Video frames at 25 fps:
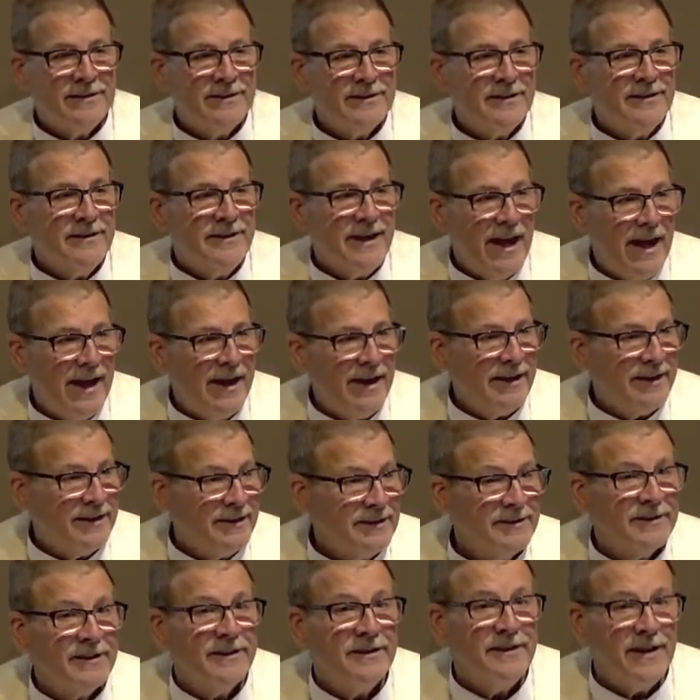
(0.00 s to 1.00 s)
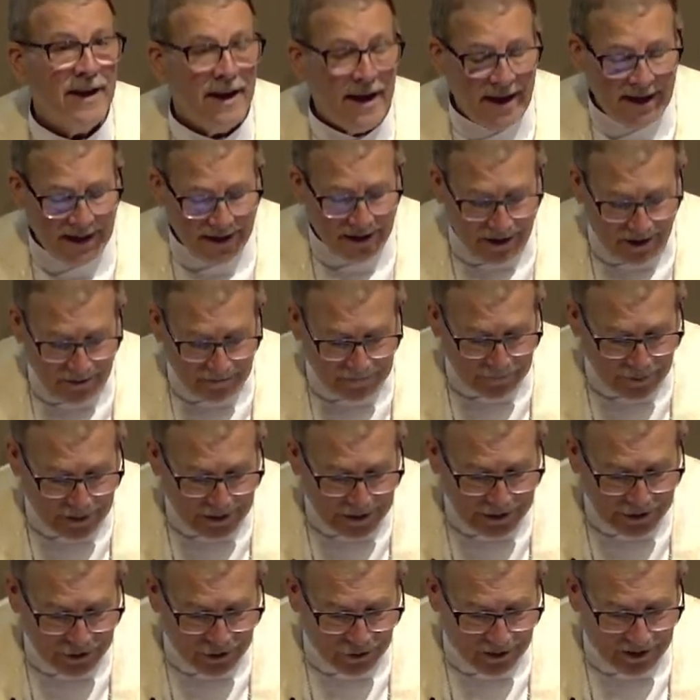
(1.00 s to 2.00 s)
Today is a day of
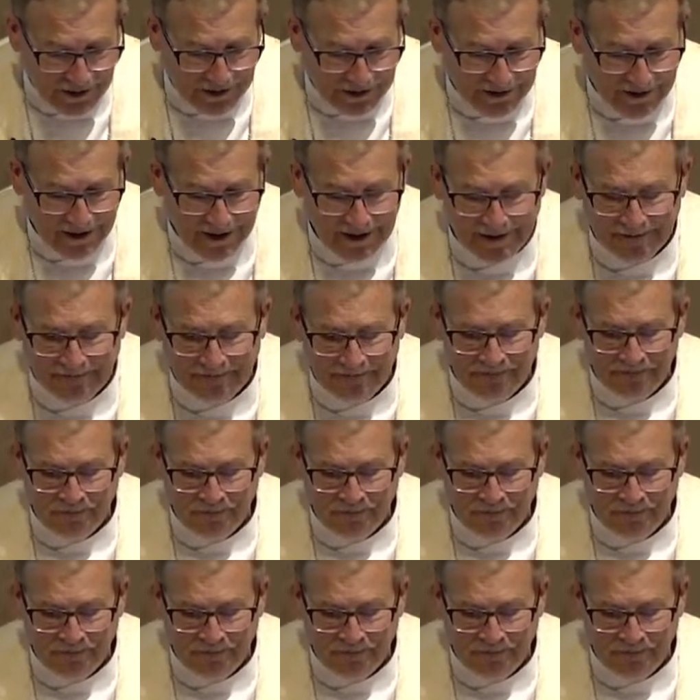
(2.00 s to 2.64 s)
rejoicing.